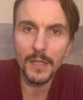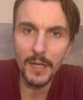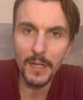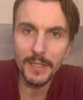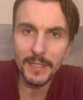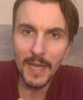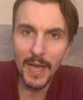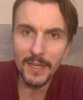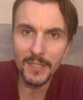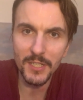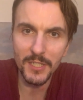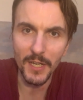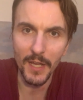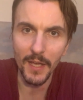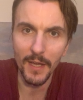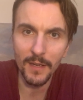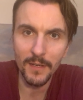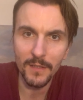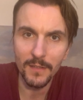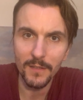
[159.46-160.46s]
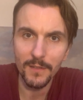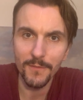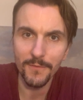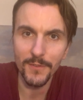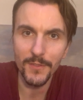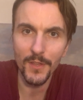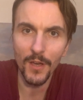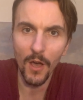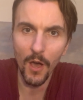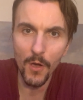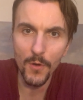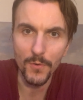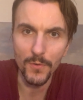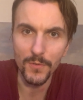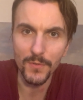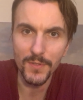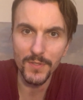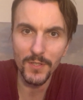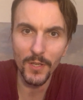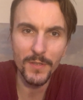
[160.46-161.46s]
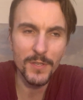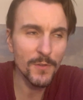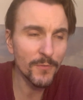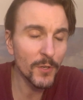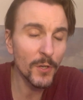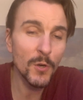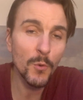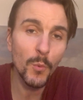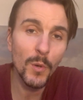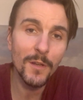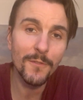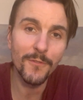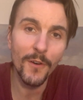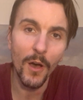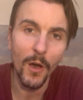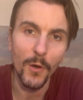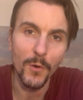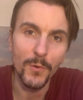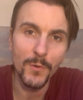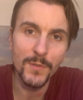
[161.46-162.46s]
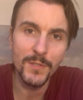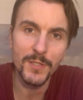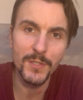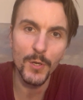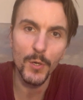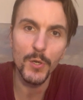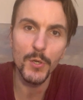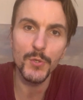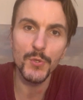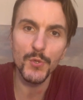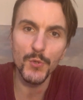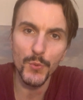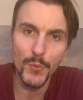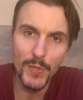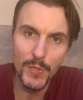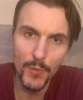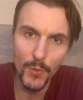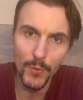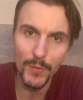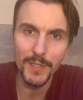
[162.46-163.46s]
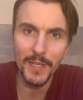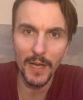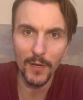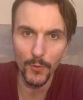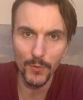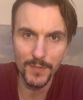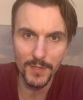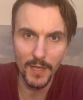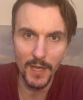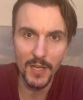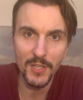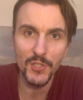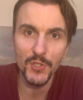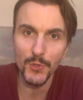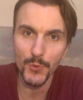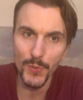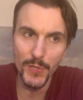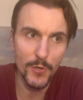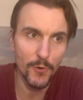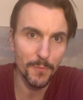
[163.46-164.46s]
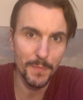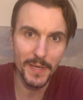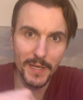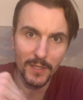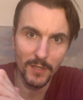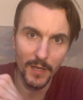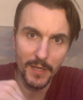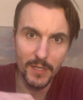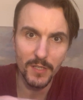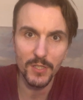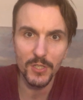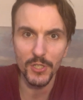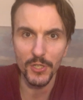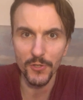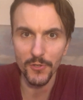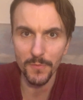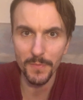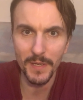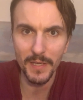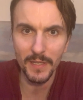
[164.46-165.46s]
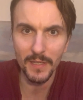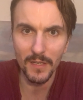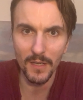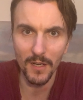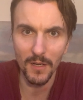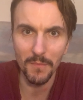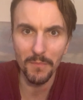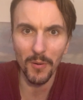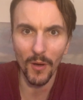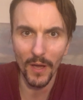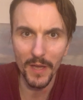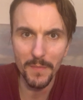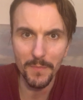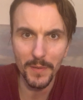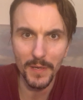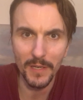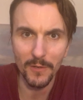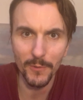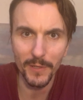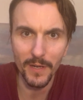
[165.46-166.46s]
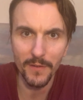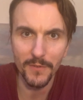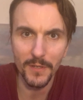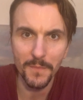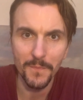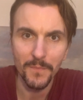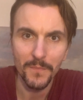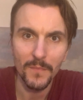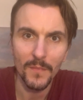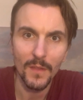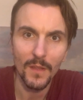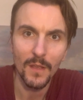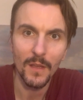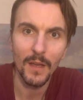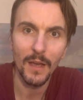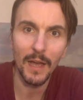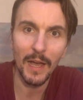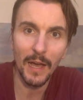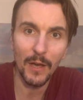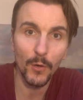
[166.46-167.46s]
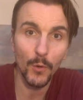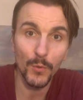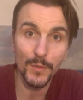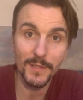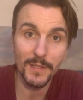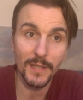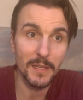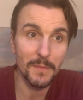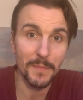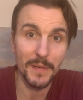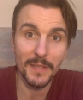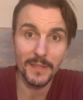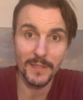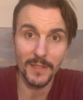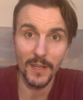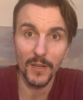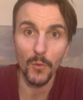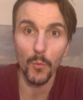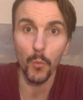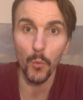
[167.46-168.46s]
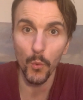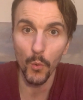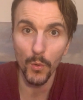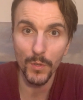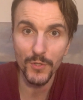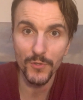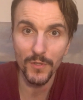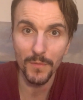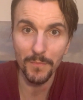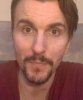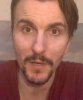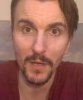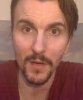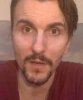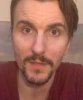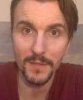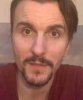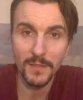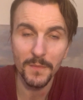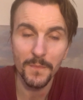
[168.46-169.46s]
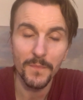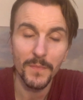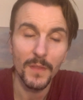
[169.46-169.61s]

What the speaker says: karcher for the hose. So you've got a word for hose, you know, le tuyau d'arrosage, tuyau being like tubing, piping, whatever. Arroser being to like water a plant.